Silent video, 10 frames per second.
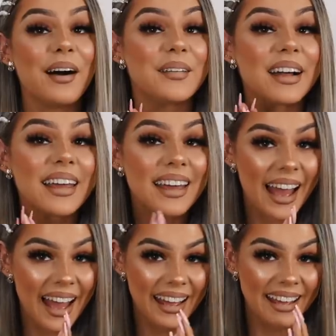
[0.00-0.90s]

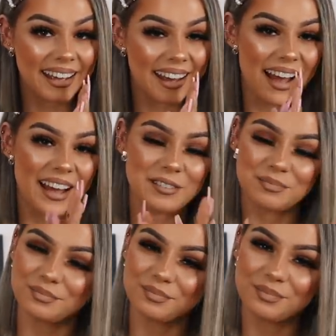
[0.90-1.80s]
Okay.
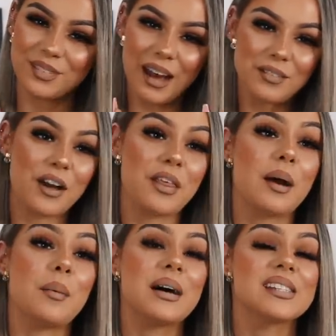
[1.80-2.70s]
Y'all know that
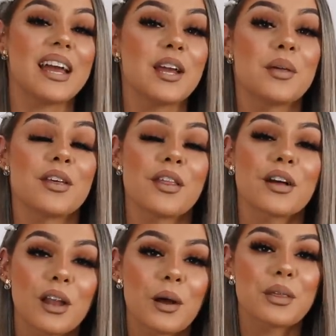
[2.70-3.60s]
I'm about to hit you with
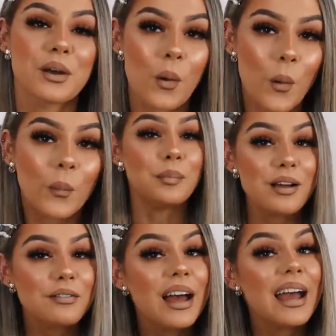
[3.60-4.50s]
another clothing haul.
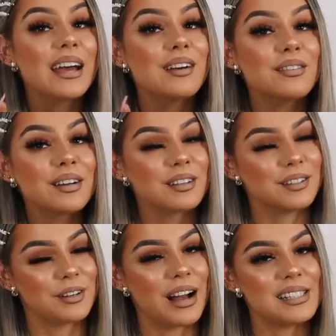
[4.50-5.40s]
My fave,
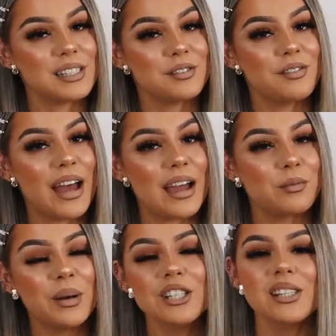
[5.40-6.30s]
your guys'
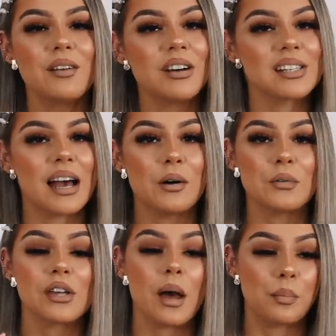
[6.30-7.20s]
fave, we just love
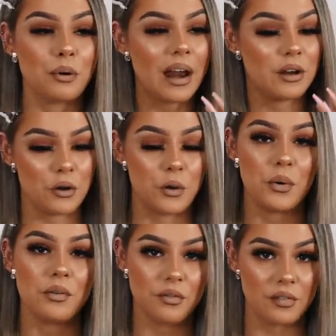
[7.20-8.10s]
ourselves a brand
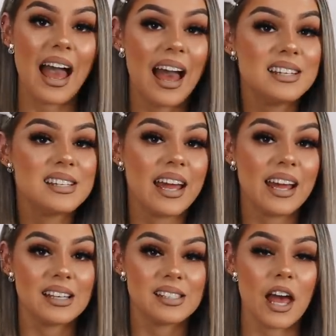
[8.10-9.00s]
new fit. And it
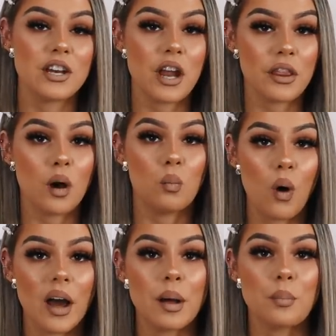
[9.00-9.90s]
is another
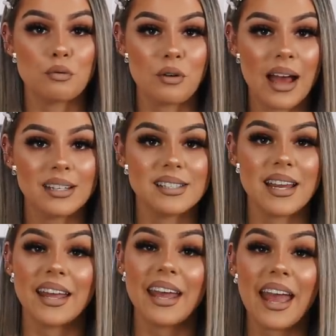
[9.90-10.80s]
one brand
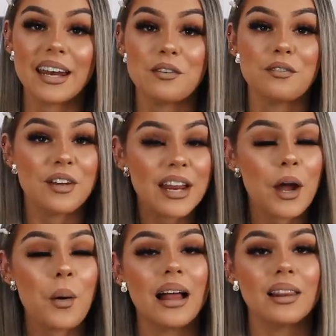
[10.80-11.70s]
dedicated
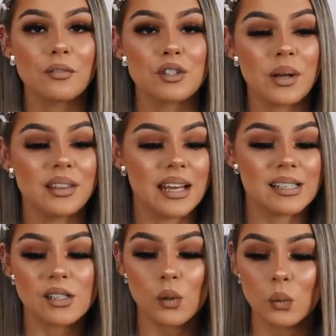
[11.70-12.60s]
video. I love doing
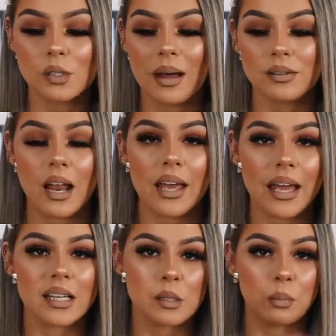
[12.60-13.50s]
these. It's cool to be able to like
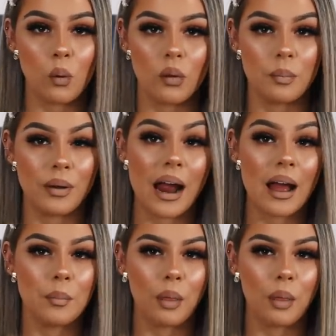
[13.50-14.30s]
explore the brand.